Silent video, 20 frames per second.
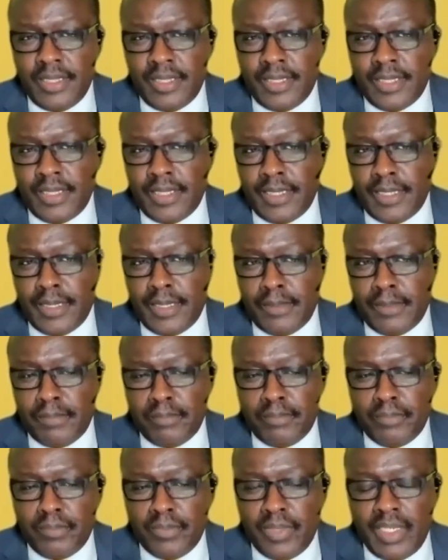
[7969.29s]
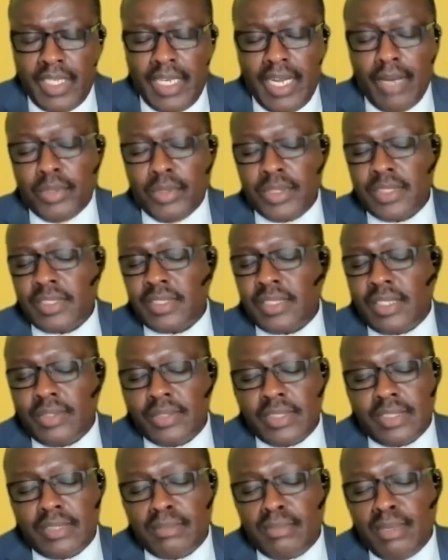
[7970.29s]
Um, and I was I
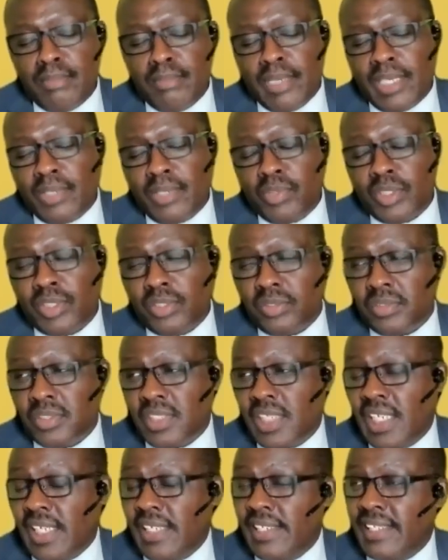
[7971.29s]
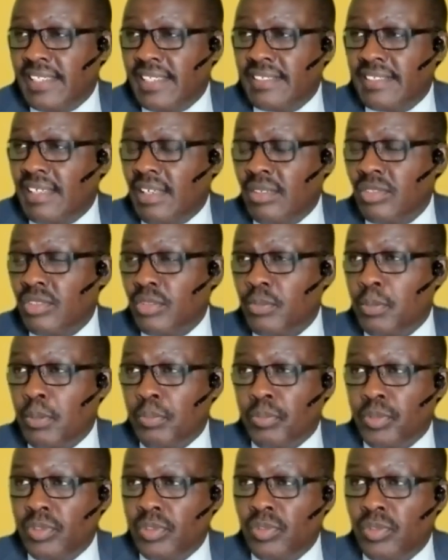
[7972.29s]
was remembering what you said that a lot of
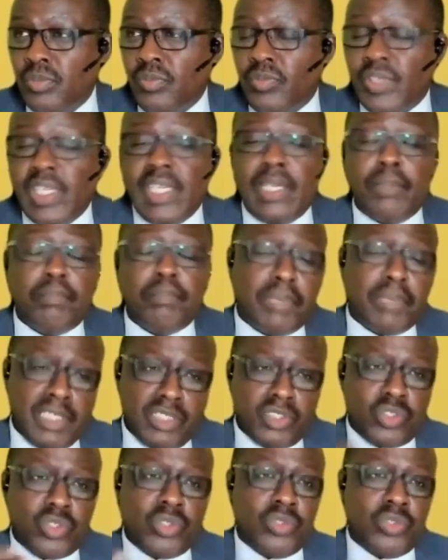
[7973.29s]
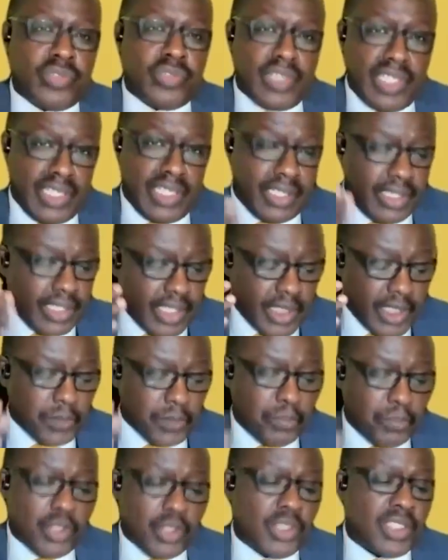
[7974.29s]
people really bring children and they
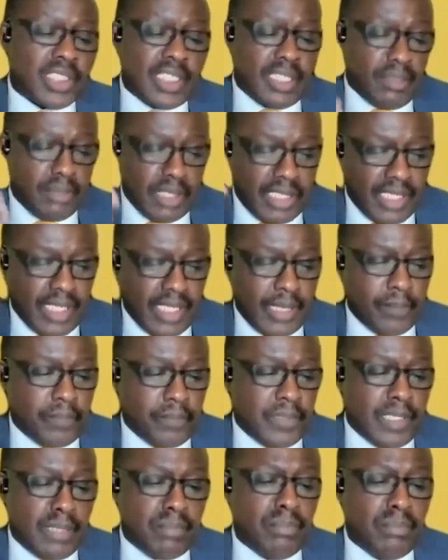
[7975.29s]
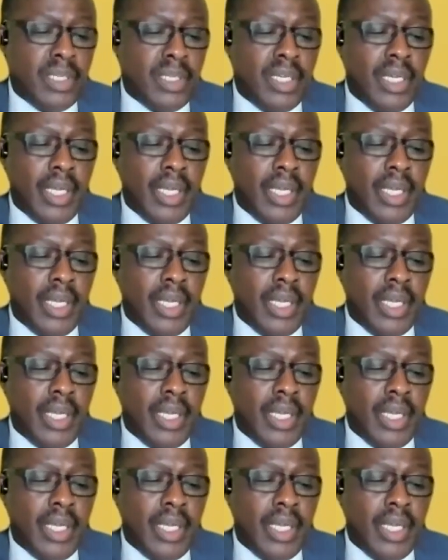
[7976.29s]
sponsor them and help them,